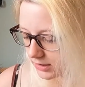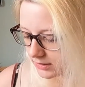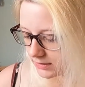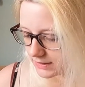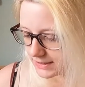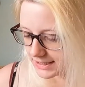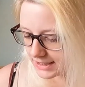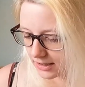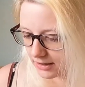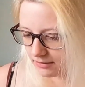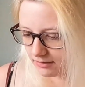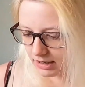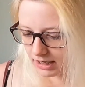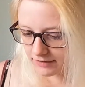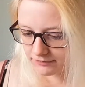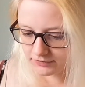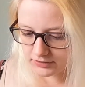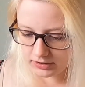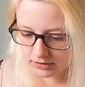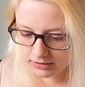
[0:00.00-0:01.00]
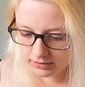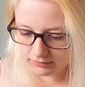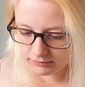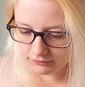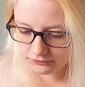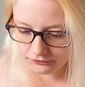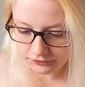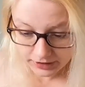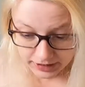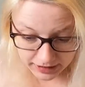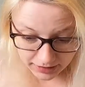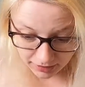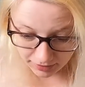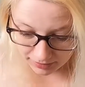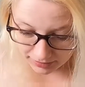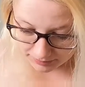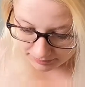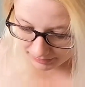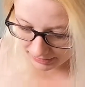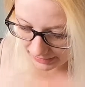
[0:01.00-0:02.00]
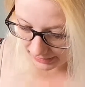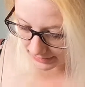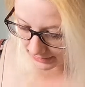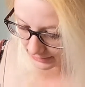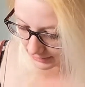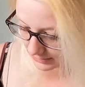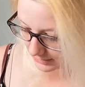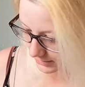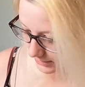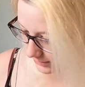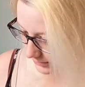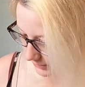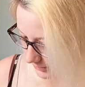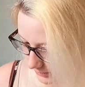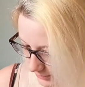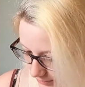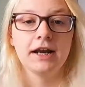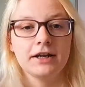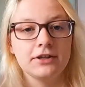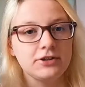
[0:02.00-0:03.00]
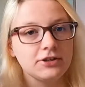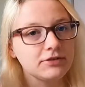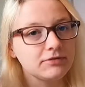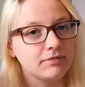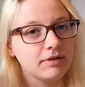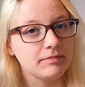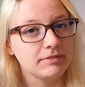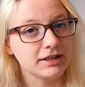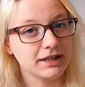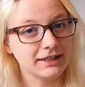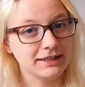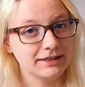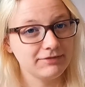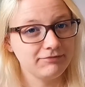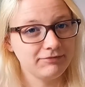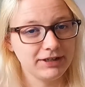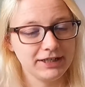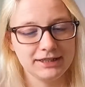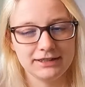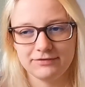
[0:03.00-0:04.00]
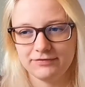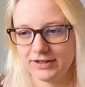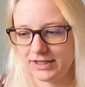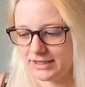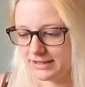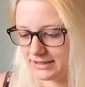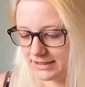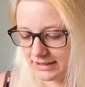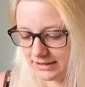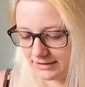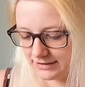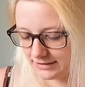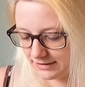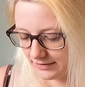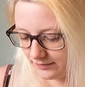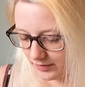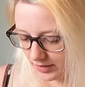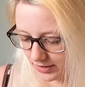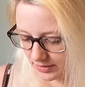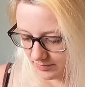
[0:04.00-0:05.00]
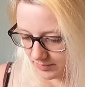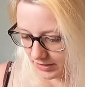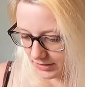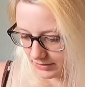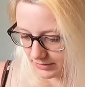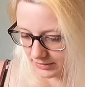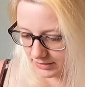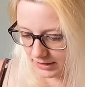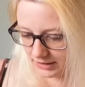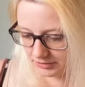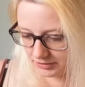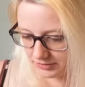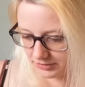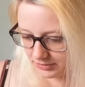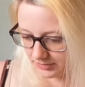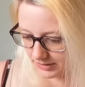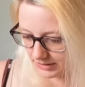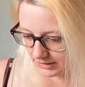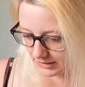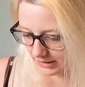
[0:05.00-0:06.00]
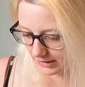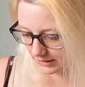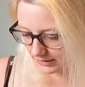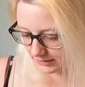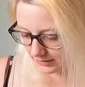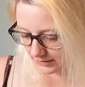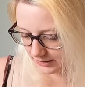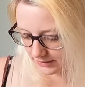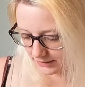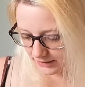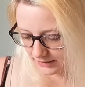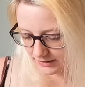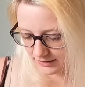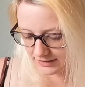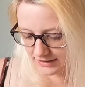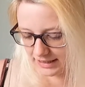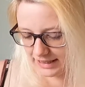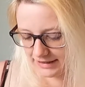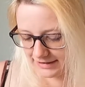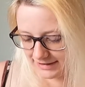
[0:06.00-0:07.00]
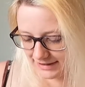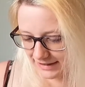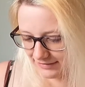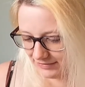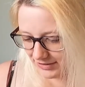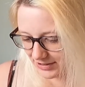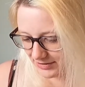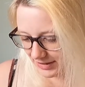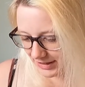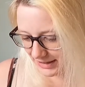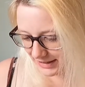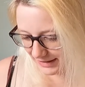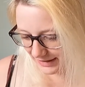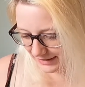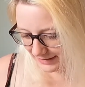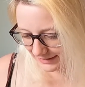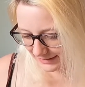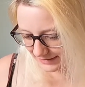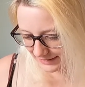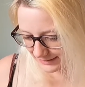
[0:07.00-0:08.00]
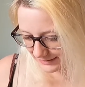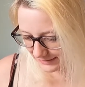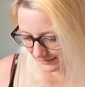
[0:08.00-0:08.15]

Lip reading: So I've got 3 hardbacks, and I just remembered I didn't read the first sentence of this because I got too excited. So let's have a quick look.